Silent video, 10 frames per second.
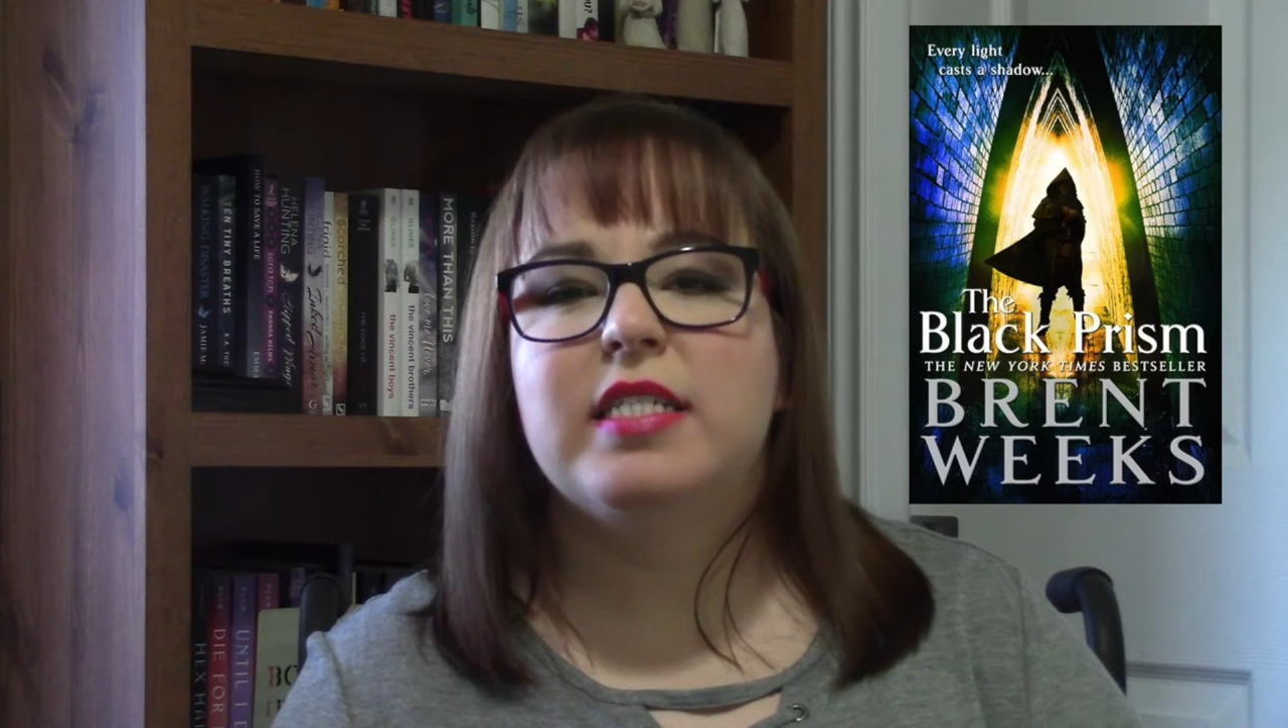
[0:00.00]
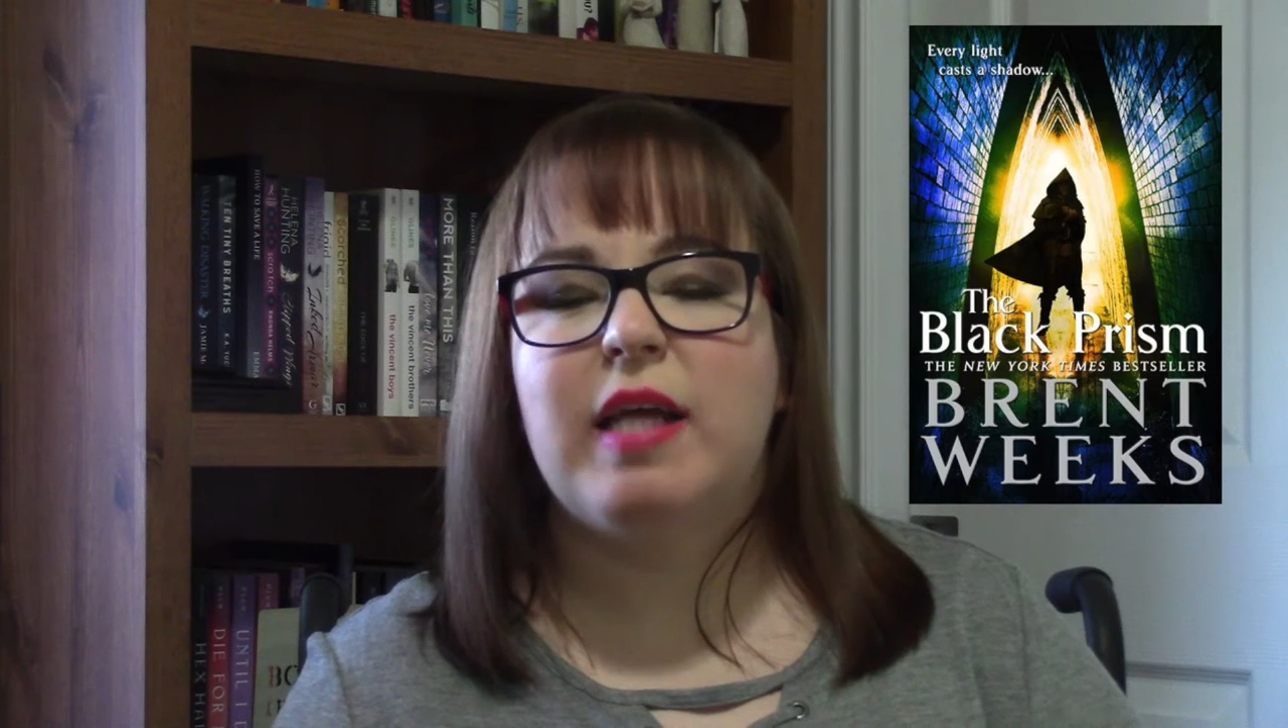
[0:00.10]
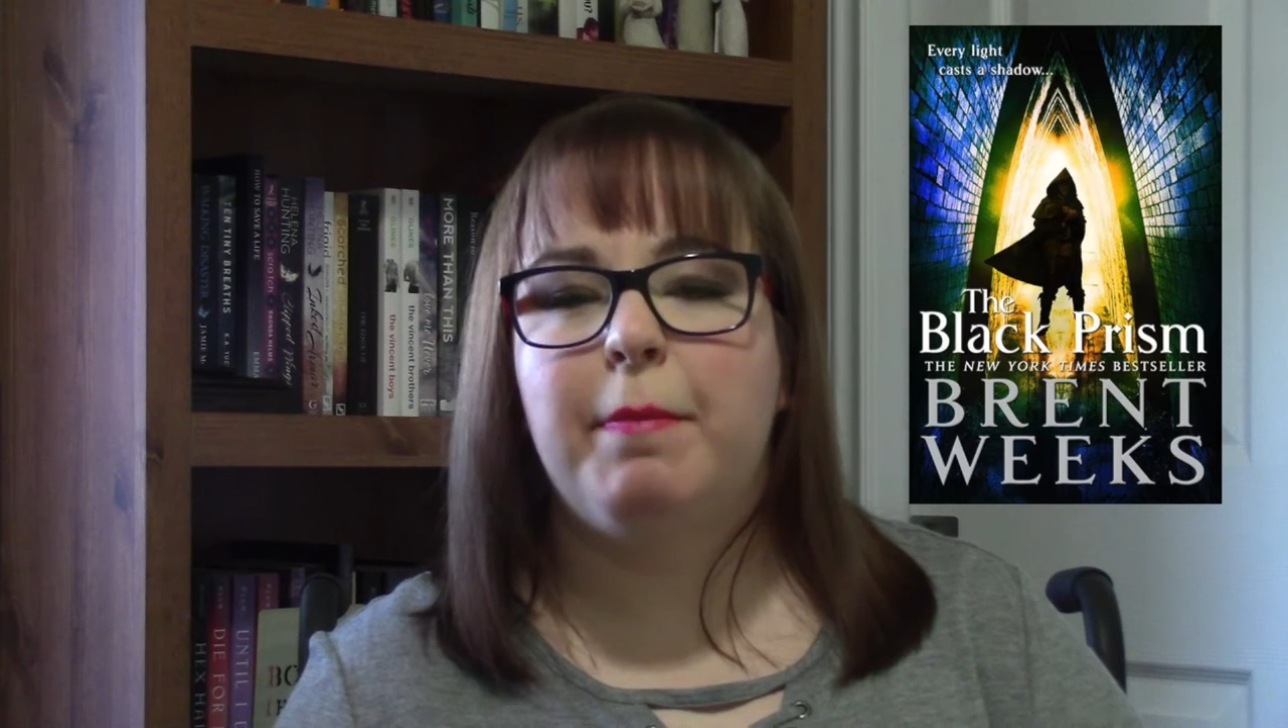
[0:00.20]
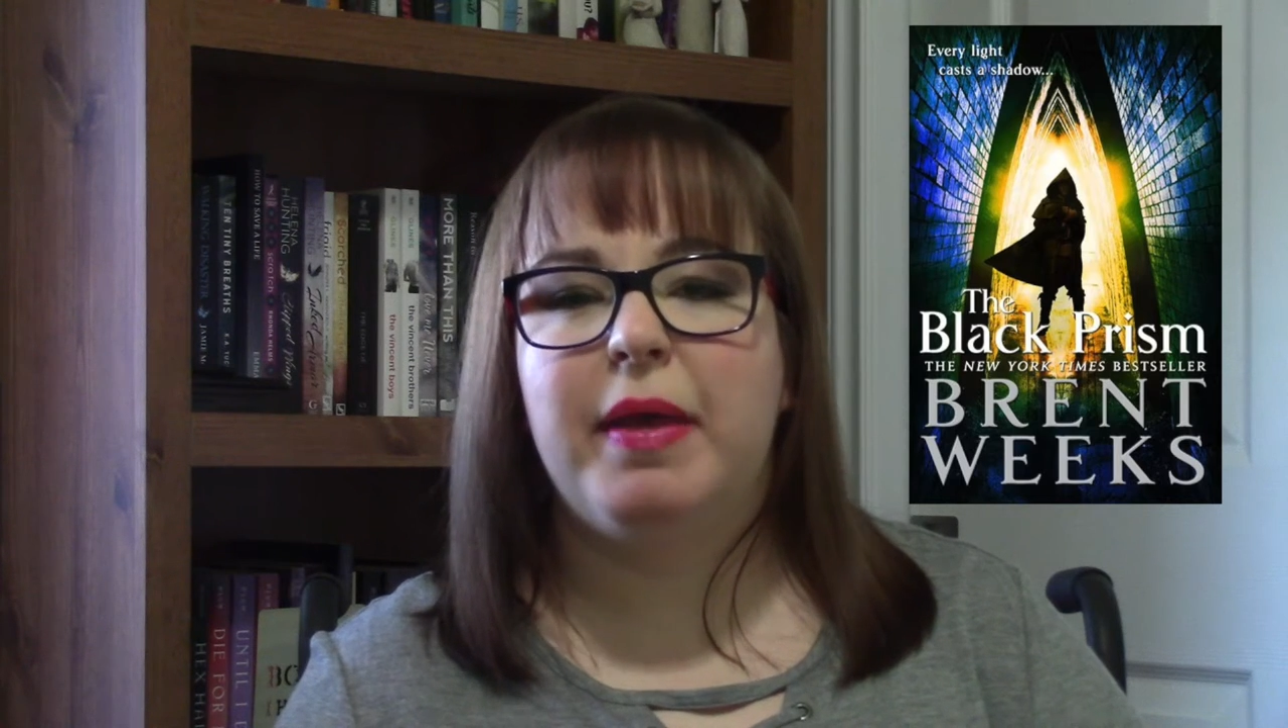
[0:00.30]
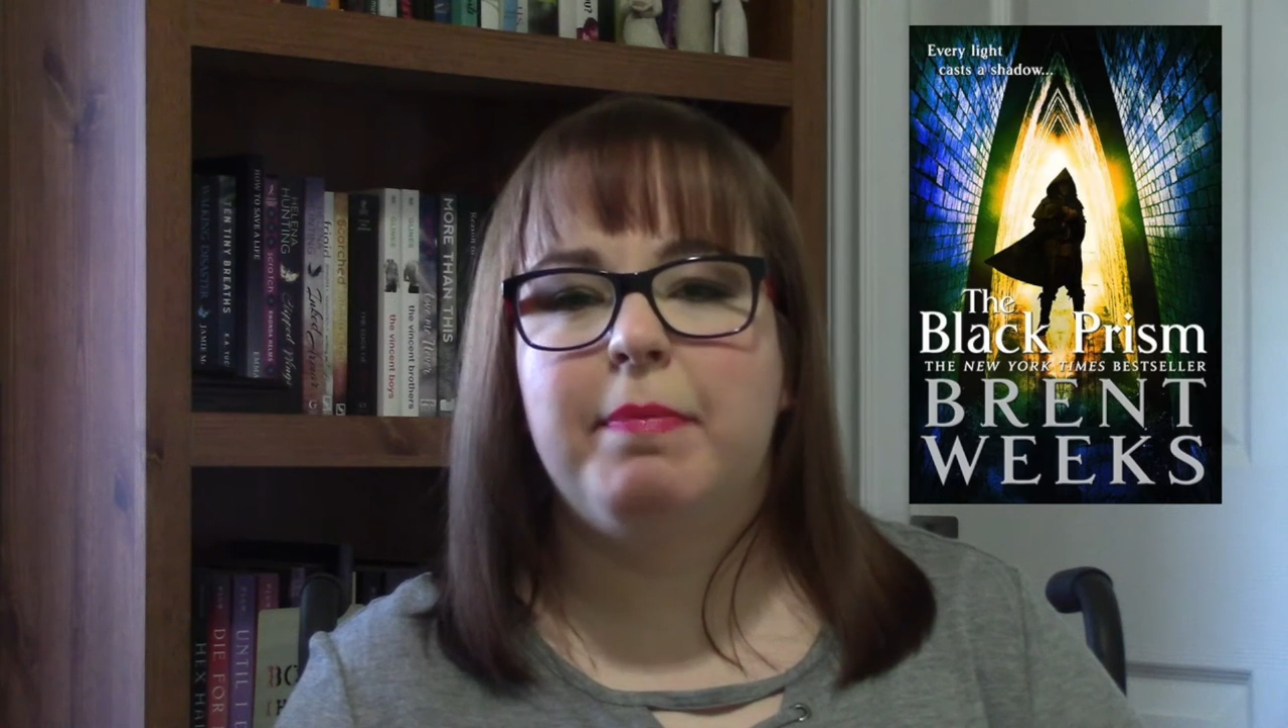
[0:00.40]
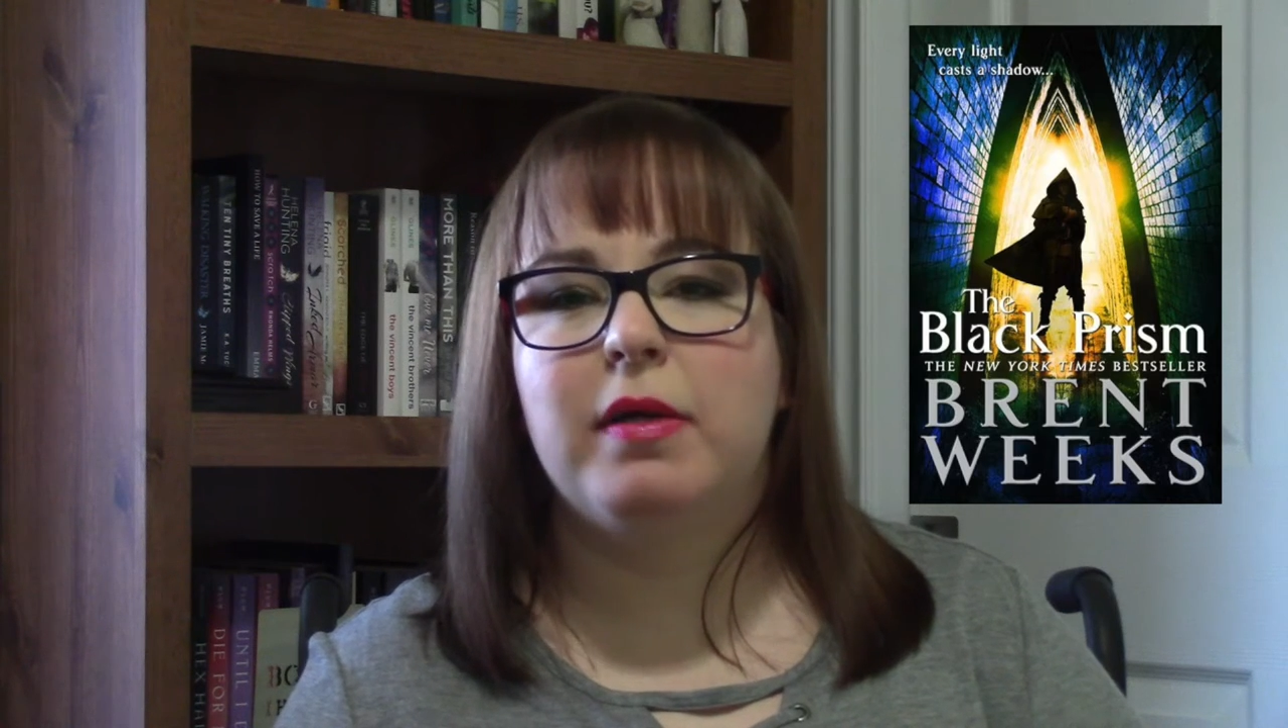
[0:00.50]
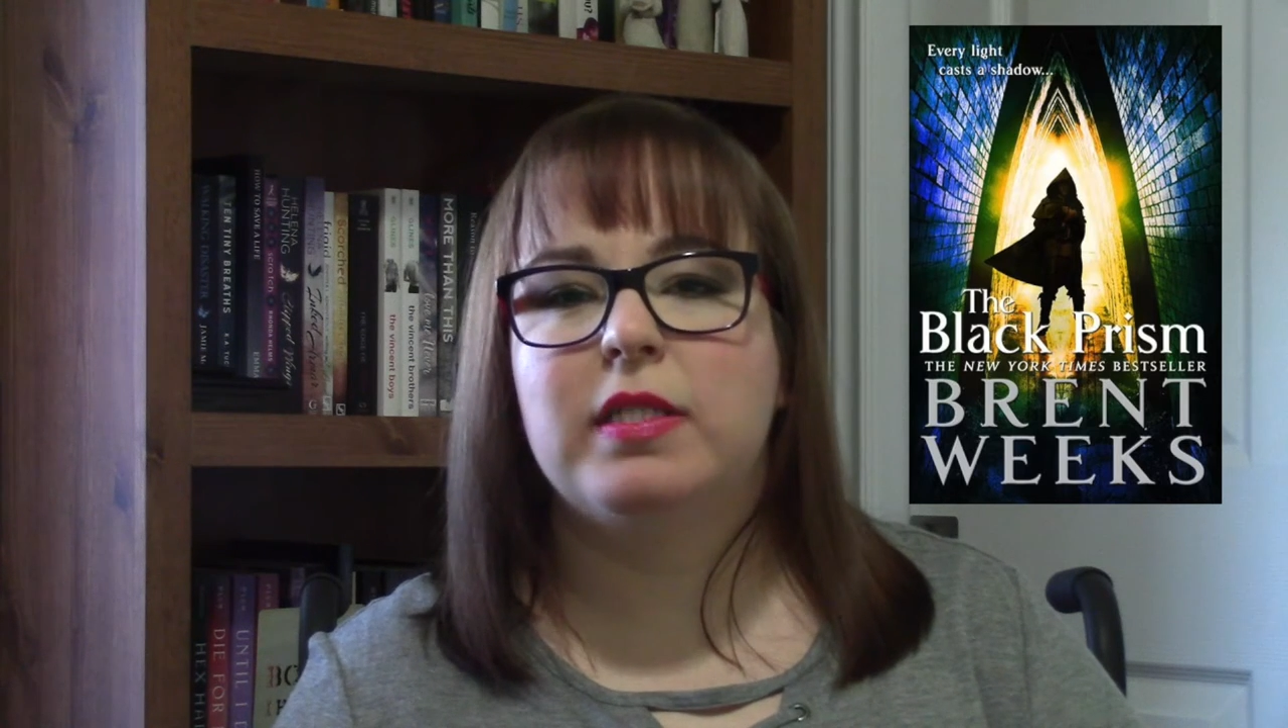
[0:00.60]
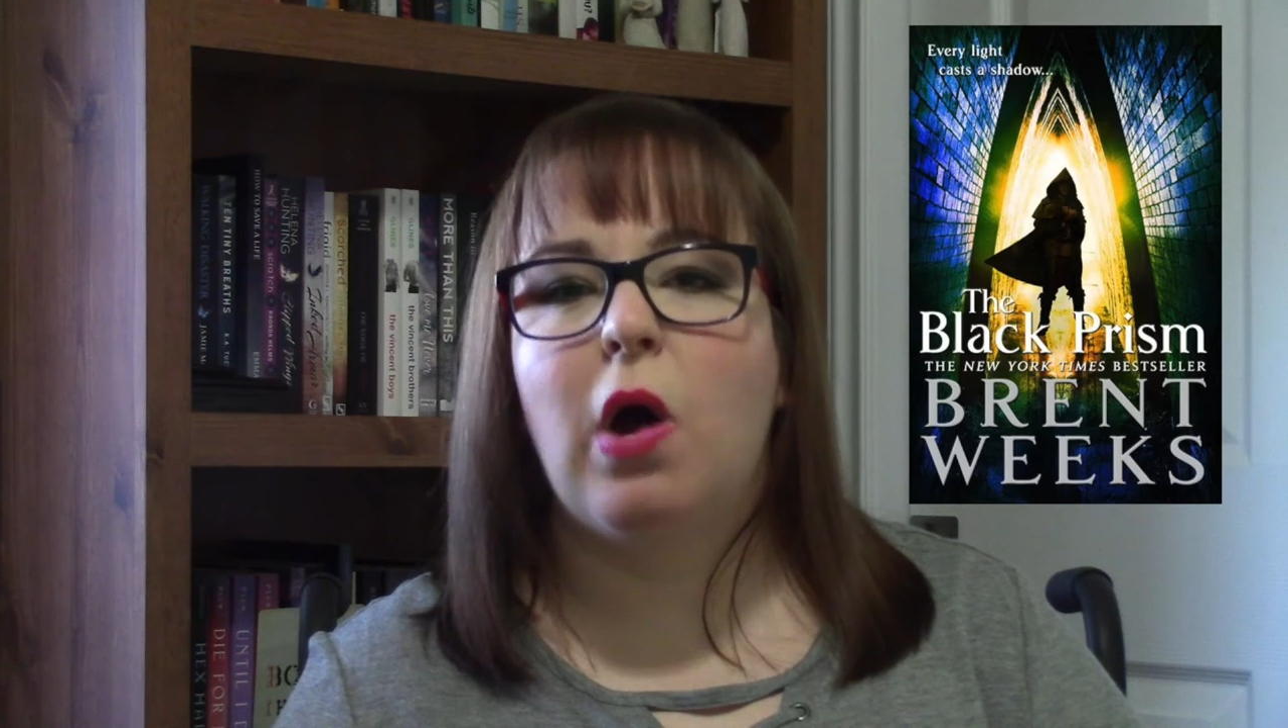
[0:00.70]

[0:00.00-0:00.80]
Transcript: some people